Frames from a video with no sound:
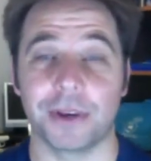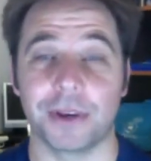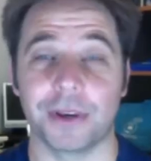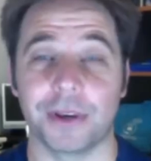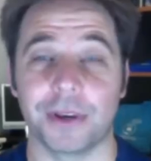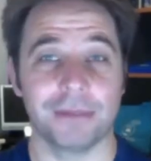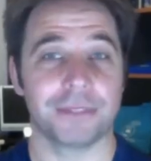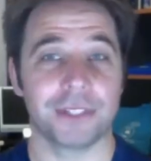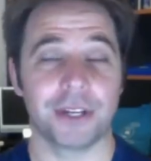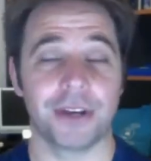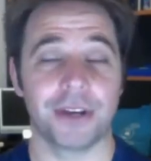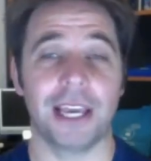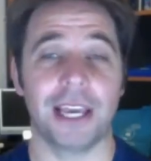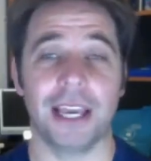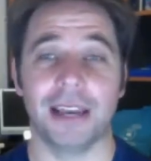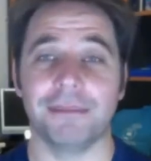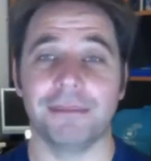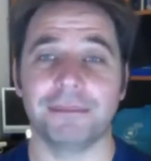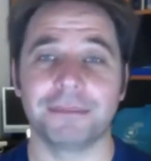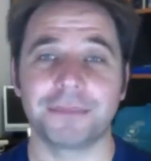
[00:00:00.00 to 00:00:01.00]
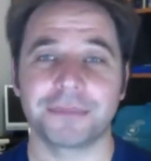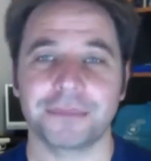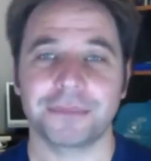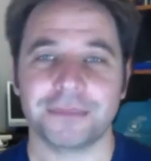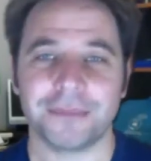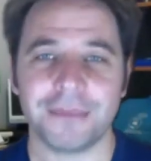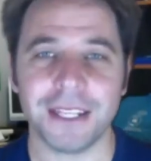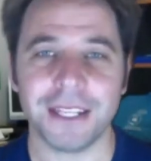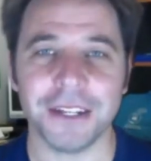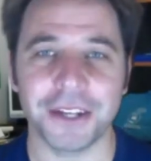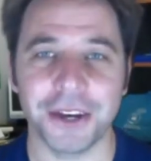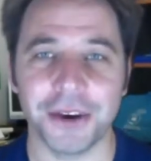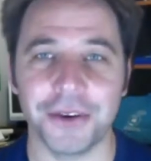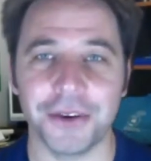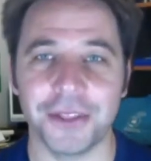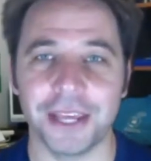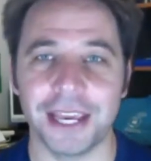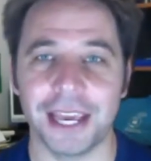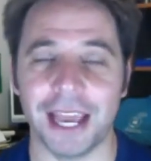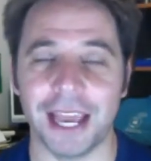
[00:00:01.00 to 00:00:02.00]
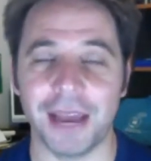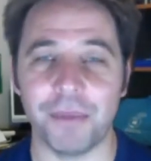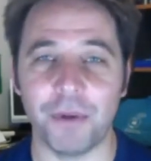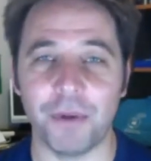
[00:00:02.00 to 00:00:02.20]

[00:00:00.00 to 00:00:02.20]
So, yeah, go there.